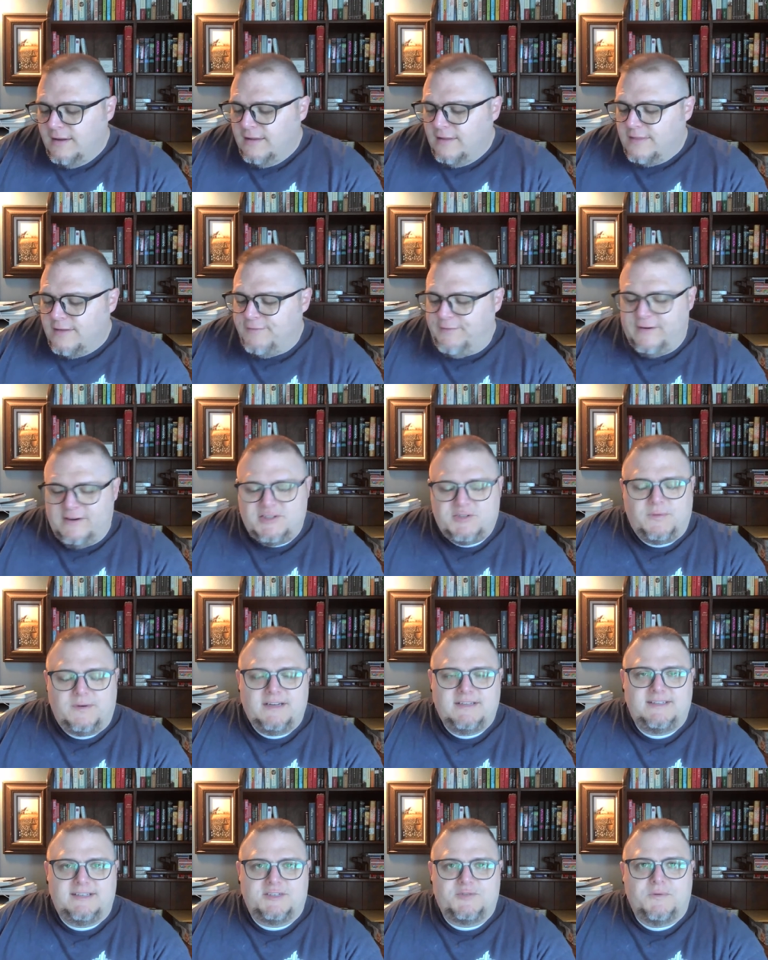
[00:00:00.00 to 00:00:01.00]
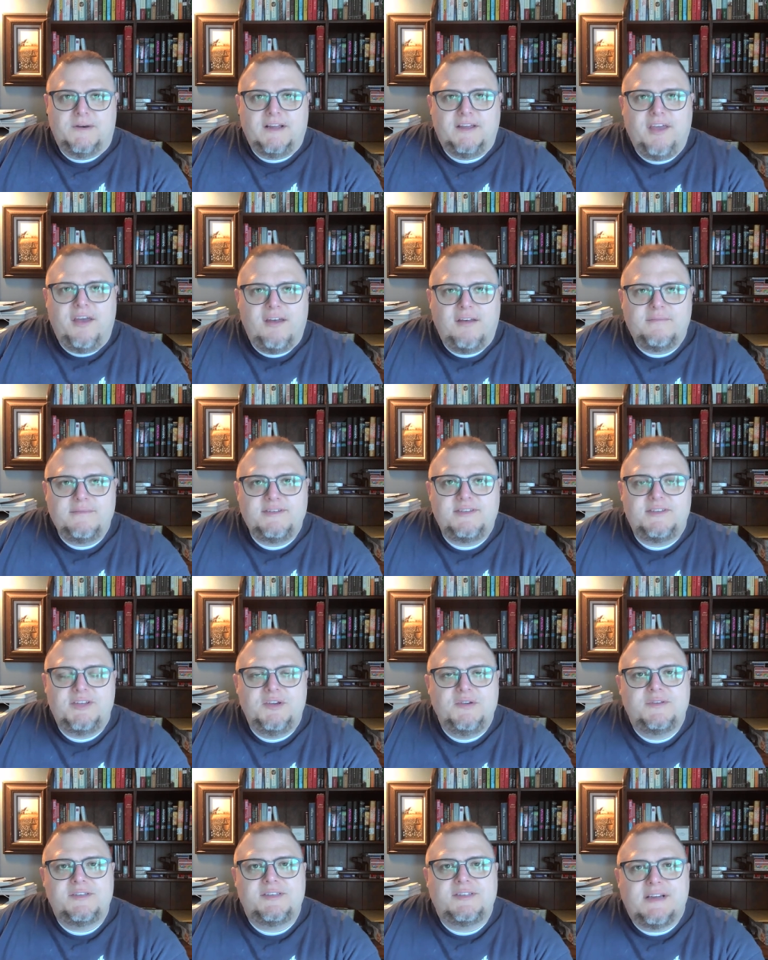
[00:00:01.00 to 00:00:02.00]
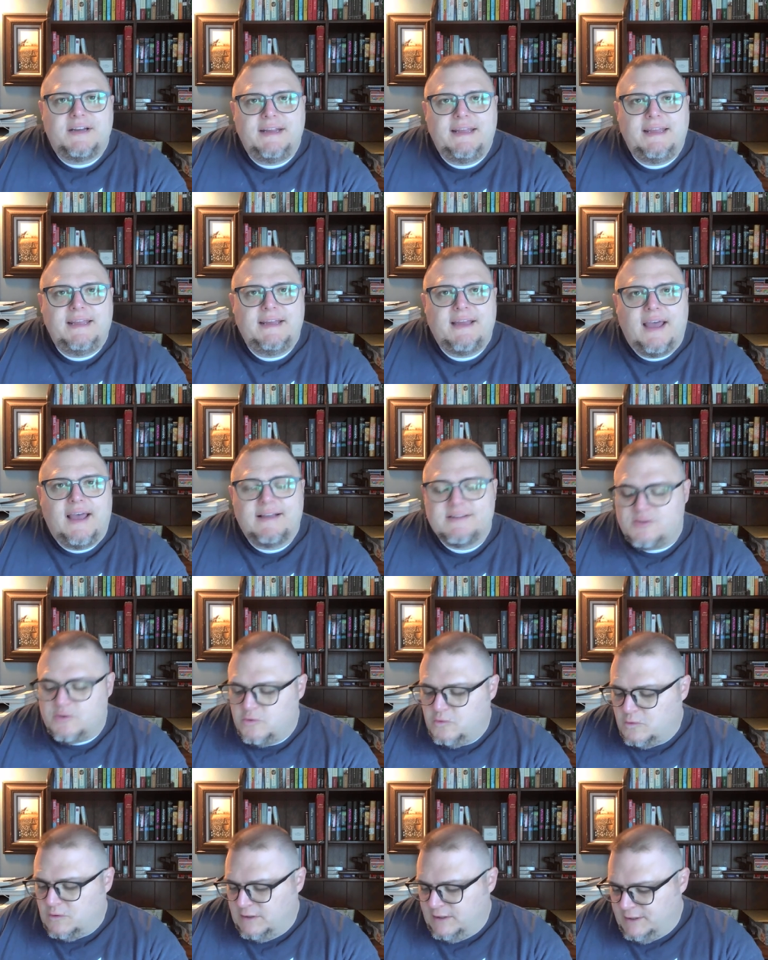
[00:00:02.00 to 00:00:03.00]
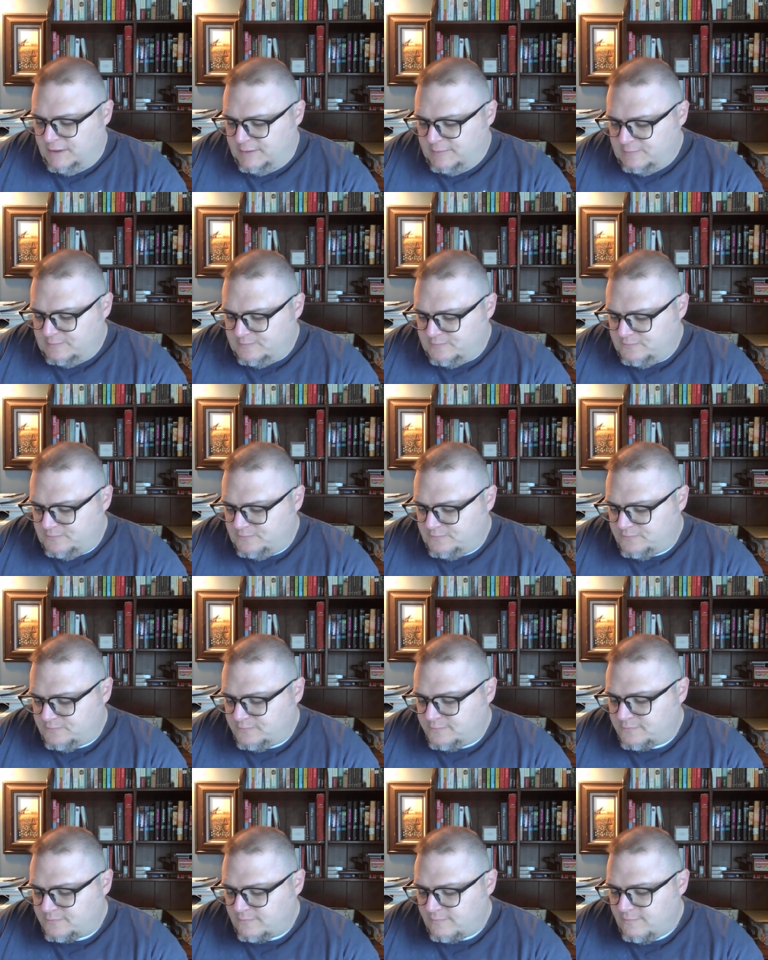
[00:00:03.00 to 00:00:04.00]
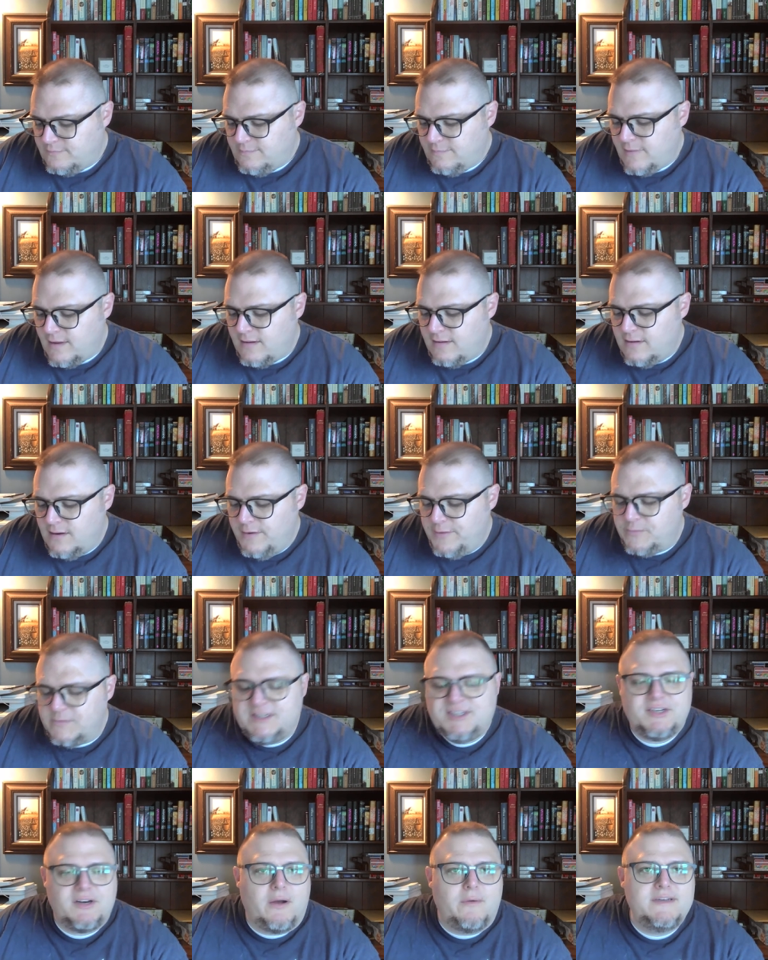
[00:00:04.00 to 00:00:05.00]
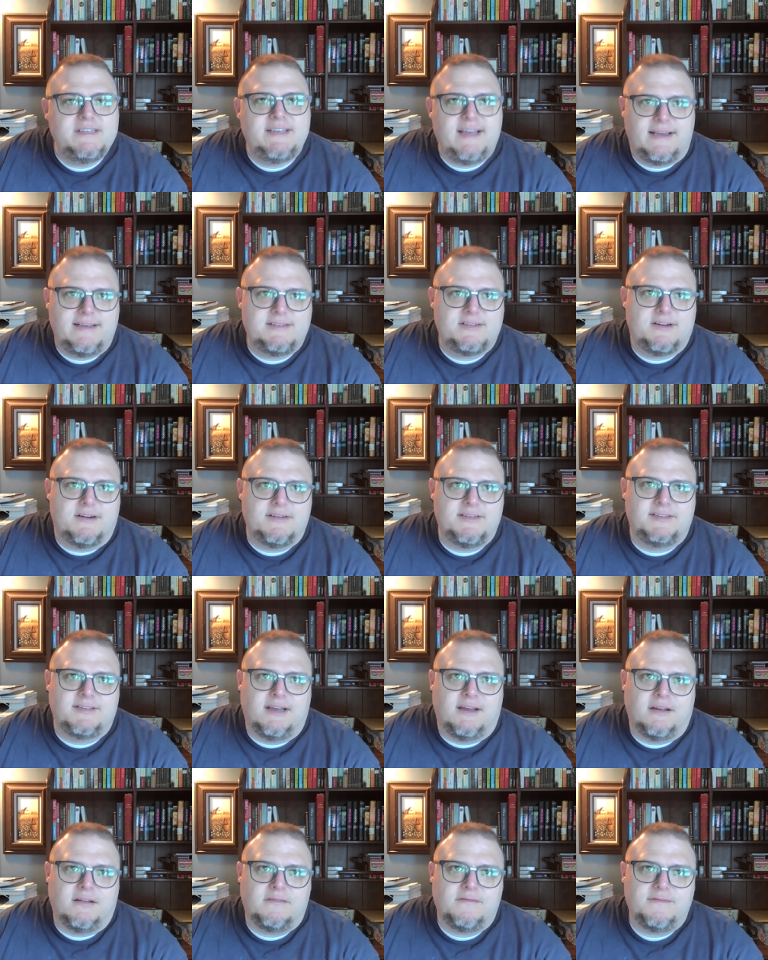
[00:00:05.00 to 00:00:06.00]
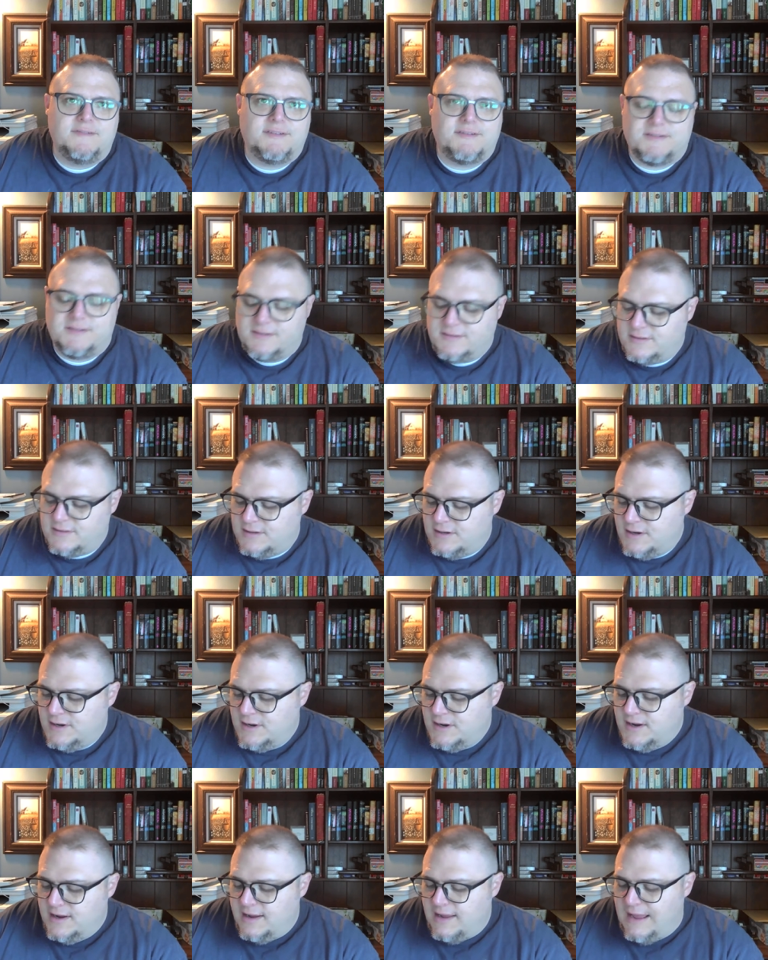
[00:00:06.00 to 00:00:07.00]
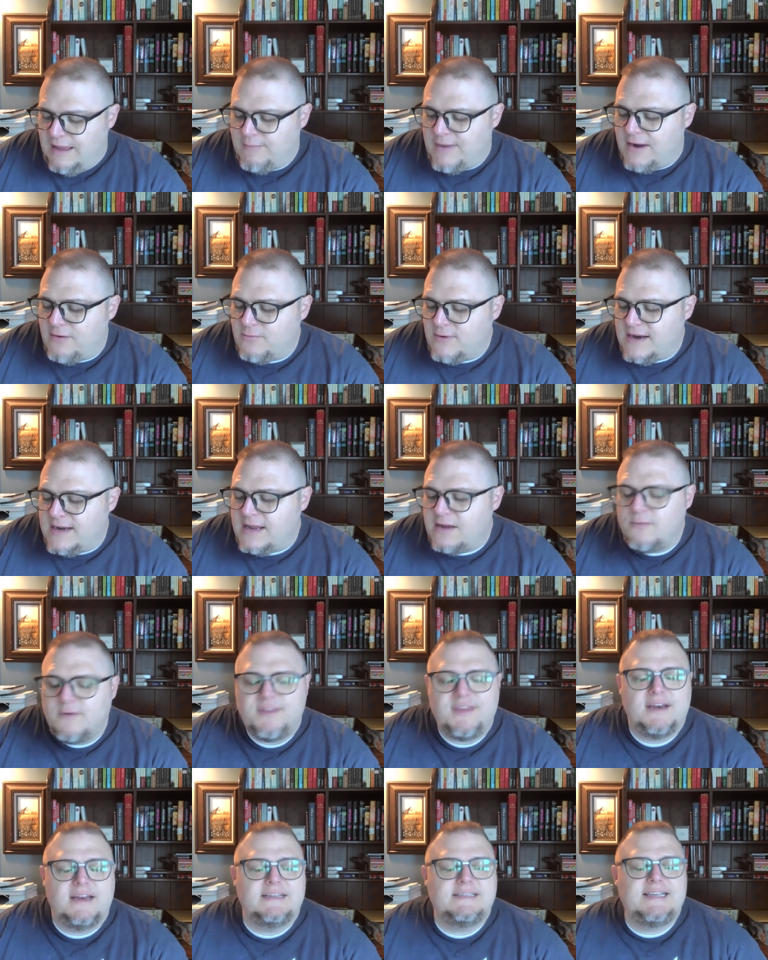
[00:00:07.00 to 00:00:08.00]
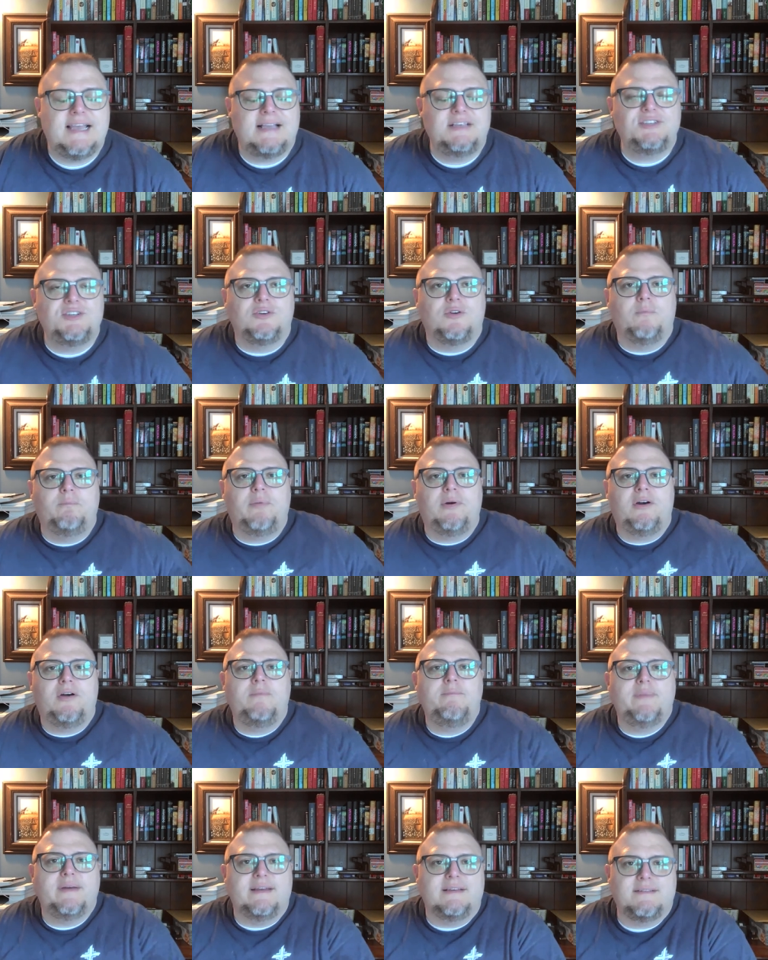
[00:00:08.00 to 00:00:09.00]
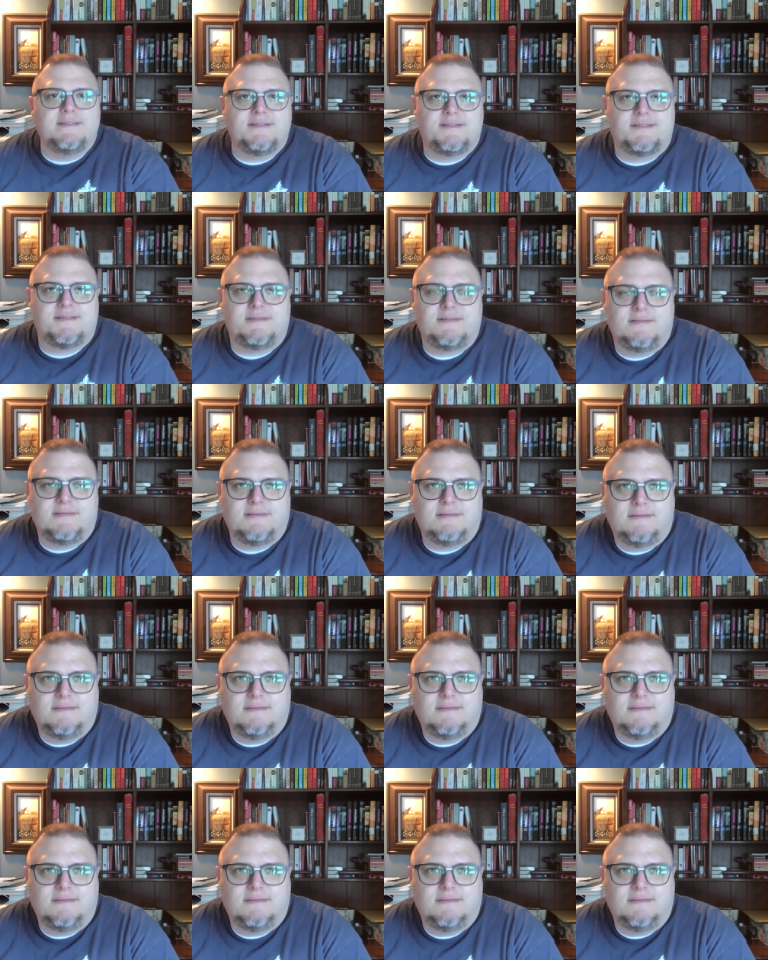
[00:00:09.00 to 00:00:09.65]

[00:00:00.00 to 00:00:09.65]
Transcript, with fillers: The first one is this when it comes to studying God's Word, we should always ask ourselves Am I reading with an intentional purpose?